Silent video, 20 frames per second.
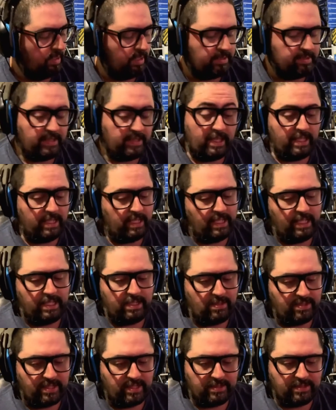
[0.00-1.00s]
that's like
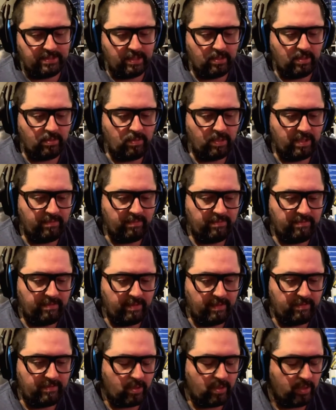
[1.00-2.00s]
you said, it's a good way
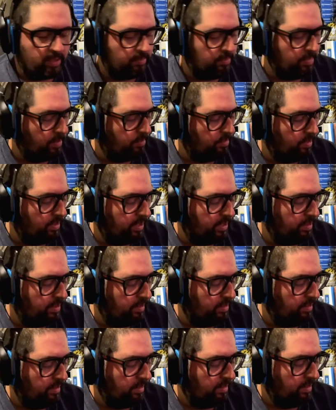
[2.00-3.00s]
of drawing people in.
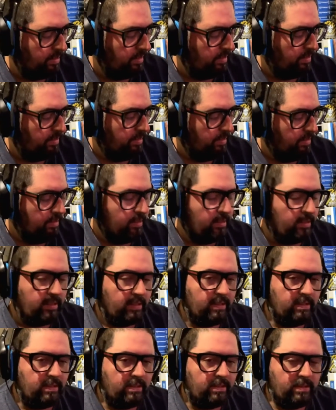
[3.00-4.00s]

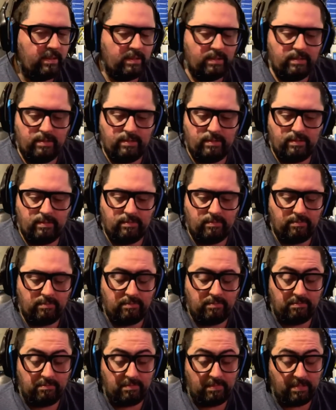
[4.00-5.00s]
And
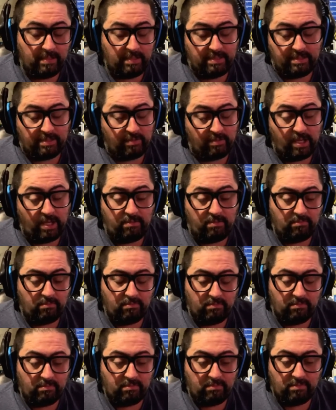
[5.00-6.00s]
it's great.
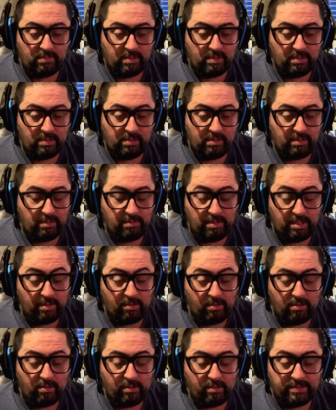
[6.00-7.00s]
In
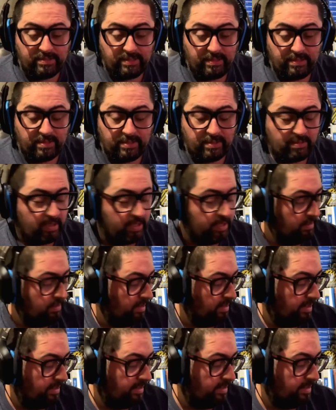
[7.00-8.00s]
all honesty, it's great.
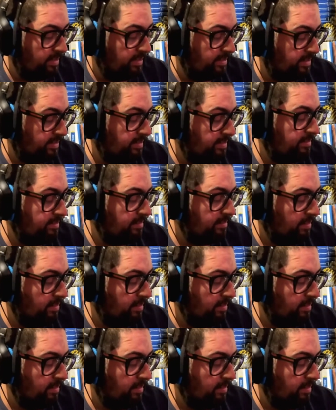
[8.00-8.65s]
It's.